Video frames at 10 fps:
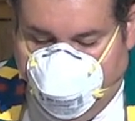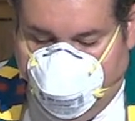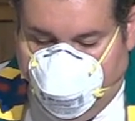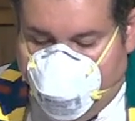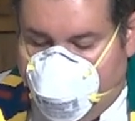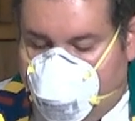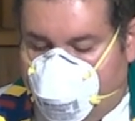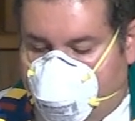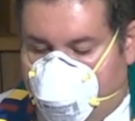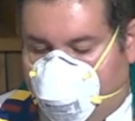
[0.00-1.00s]
We might
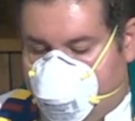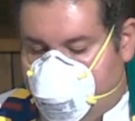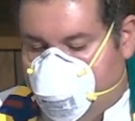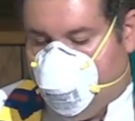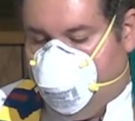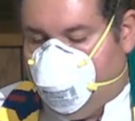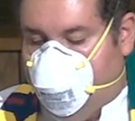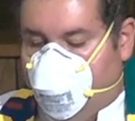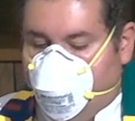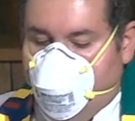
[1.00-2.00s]
recall a story
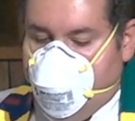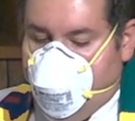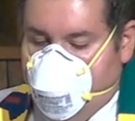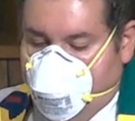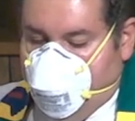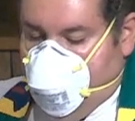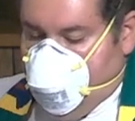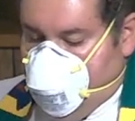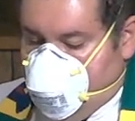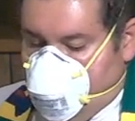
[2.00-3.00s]
from way back
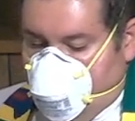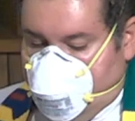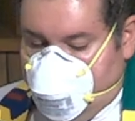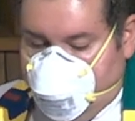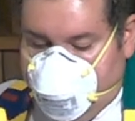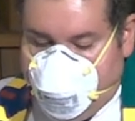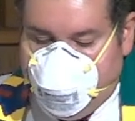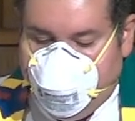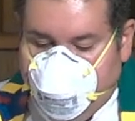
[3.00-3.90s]
in Genesis